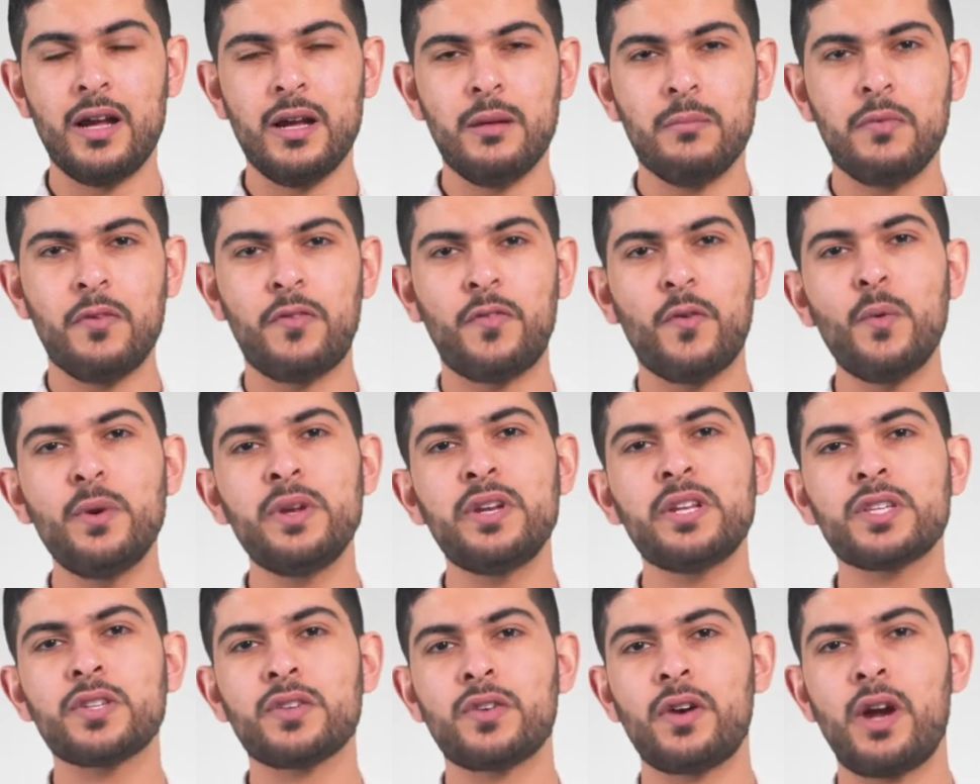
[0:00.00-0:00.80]
Before we
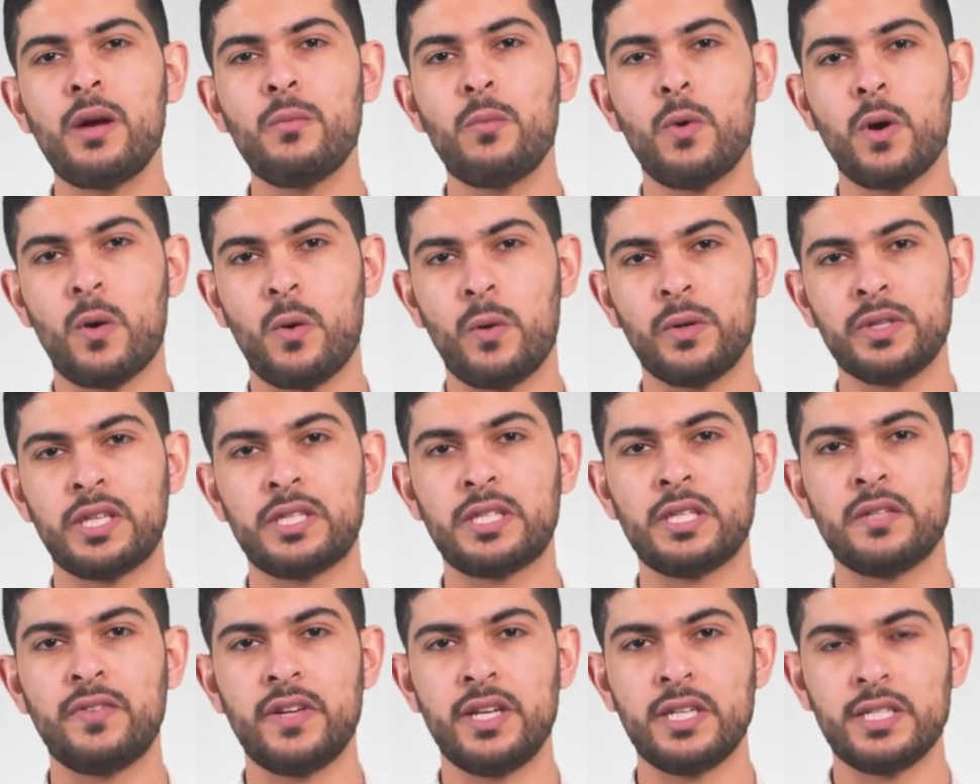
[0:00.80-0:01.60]
describe what
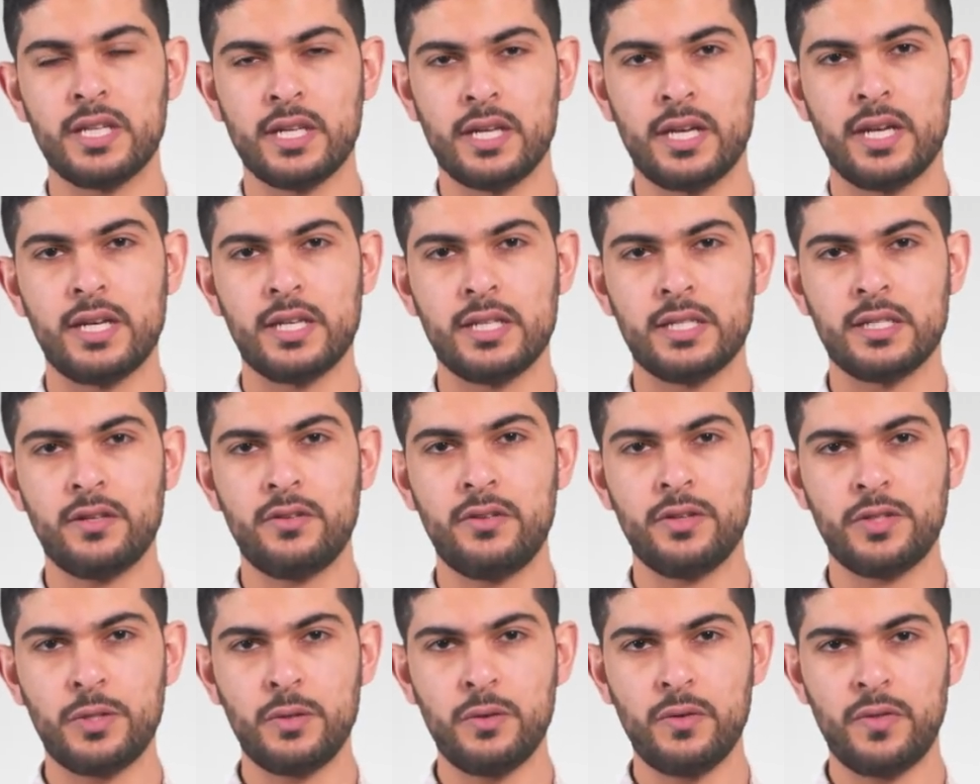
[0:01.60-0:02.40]
quantitative easing is, there are
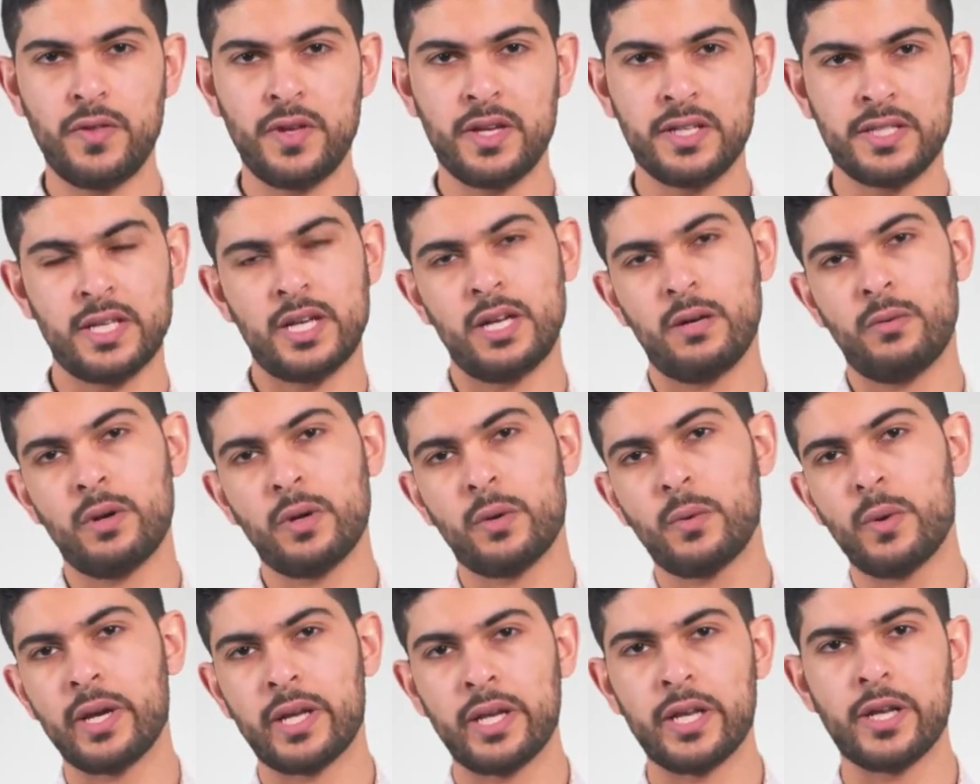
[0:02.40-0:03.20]
two things that I want to
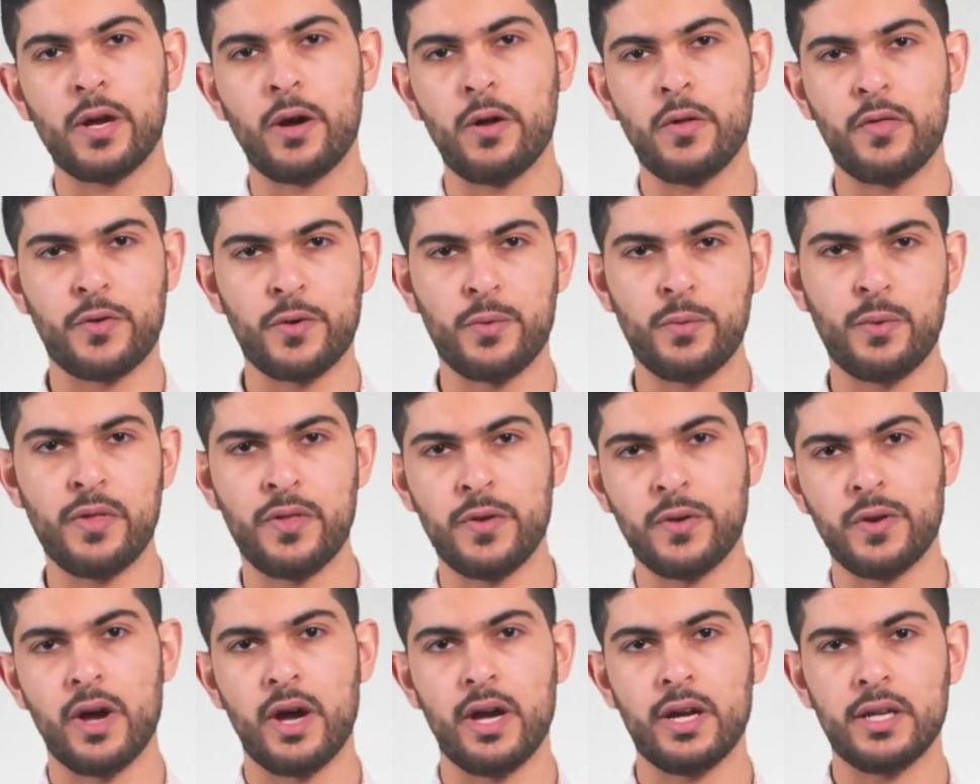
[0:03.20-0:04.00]
quickly go through with
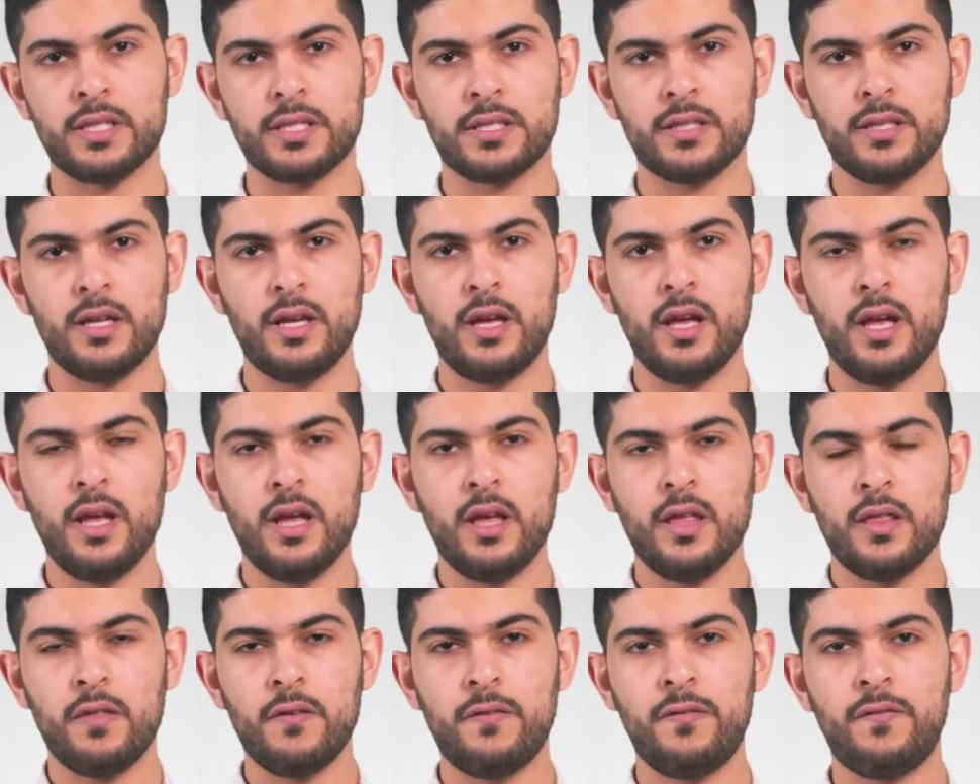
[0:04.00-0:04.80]
you guys.
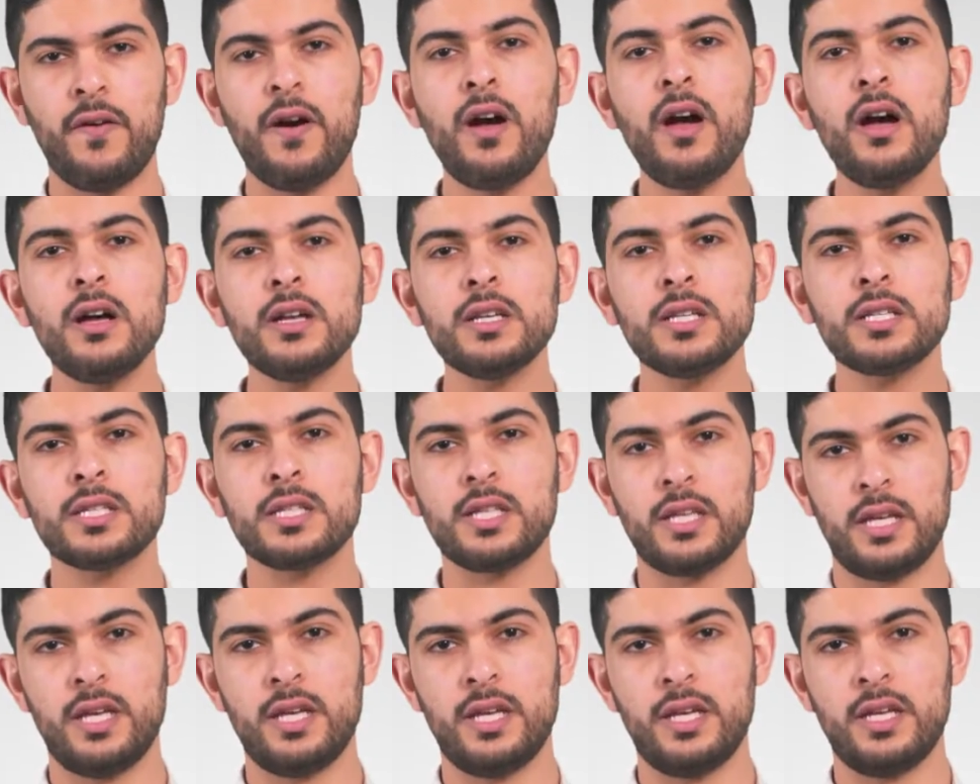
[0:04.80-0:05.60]
The first
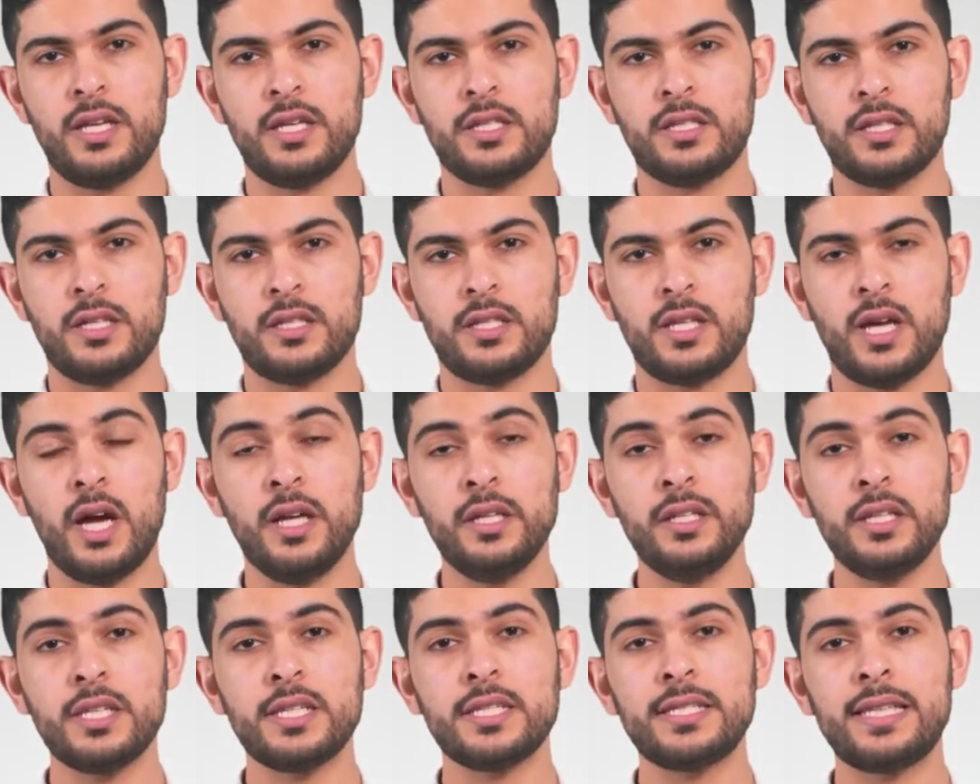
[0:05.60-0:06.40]
is to
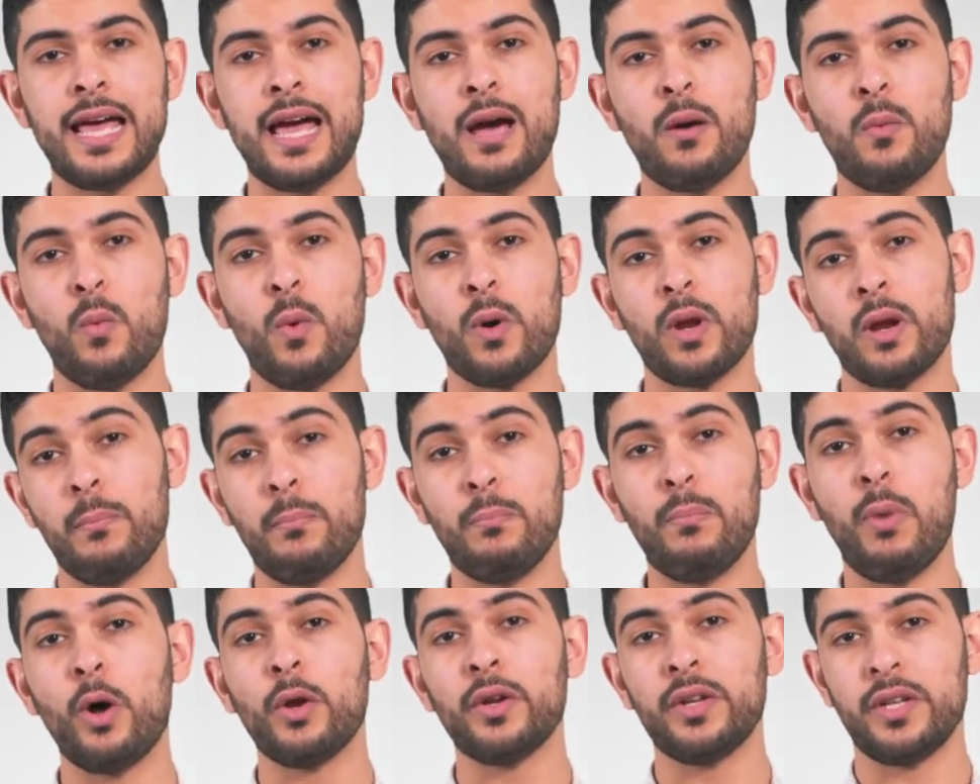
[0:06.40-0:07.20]
understand what a
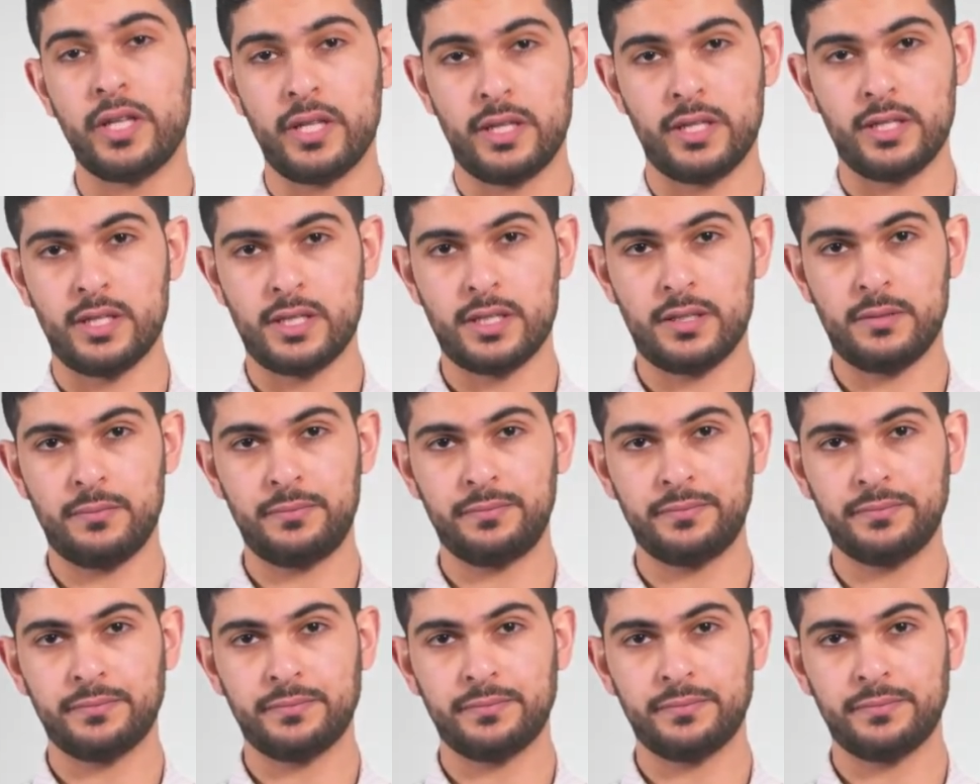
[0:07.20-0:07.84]
bond is.